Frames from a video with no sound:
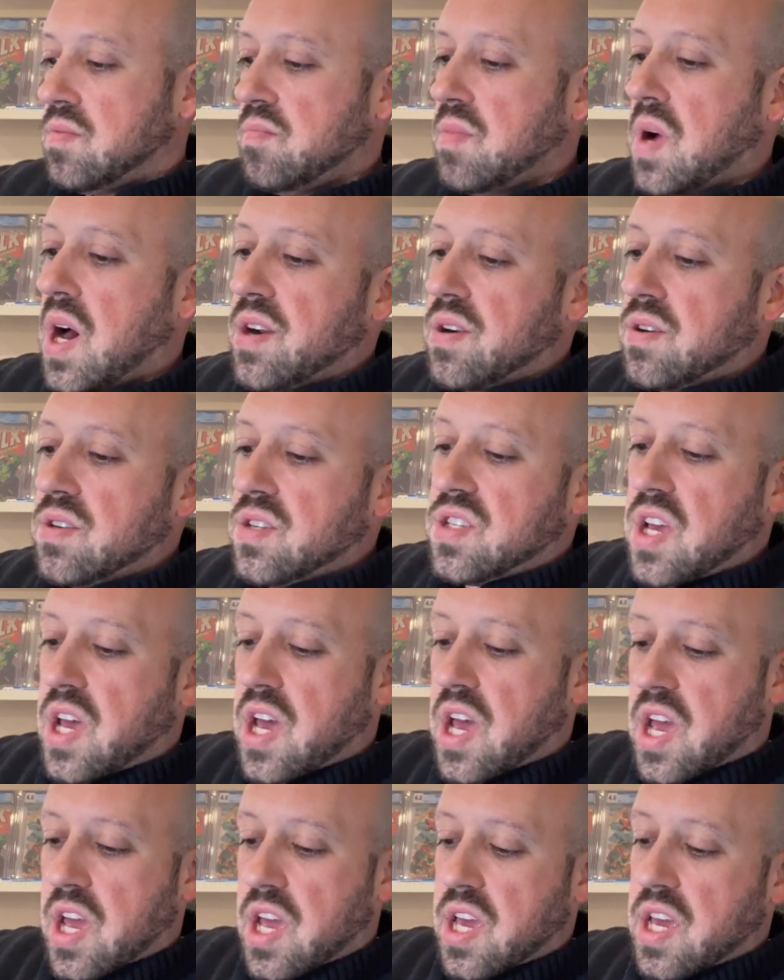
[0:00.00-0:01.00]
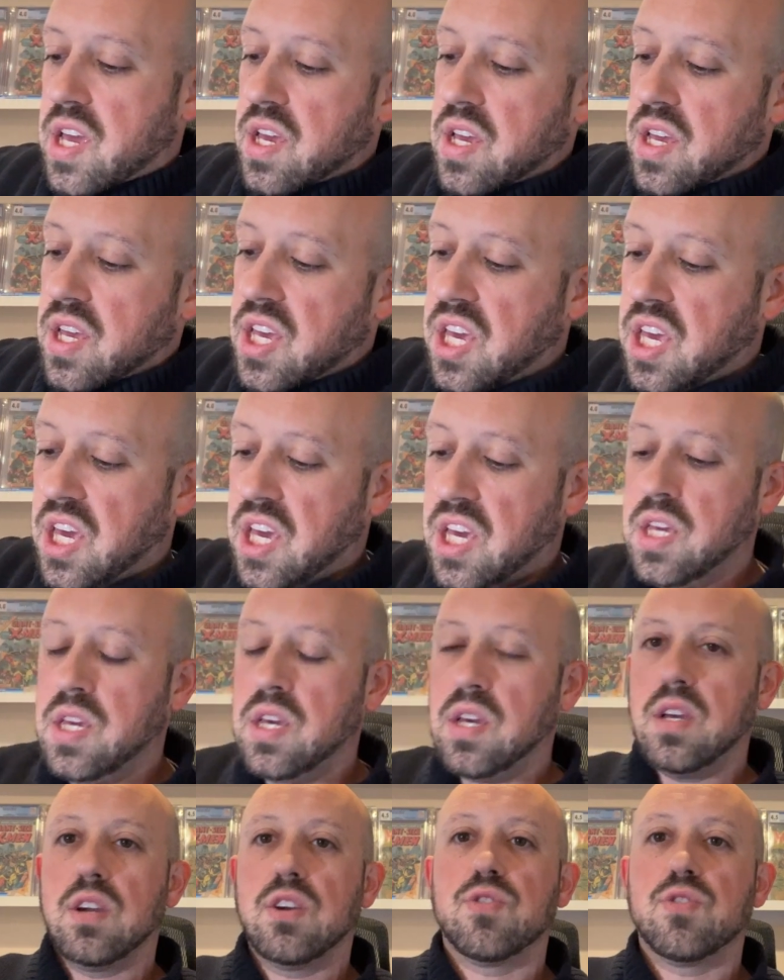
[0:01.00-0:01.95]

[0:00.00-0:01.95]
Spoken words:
modern day key.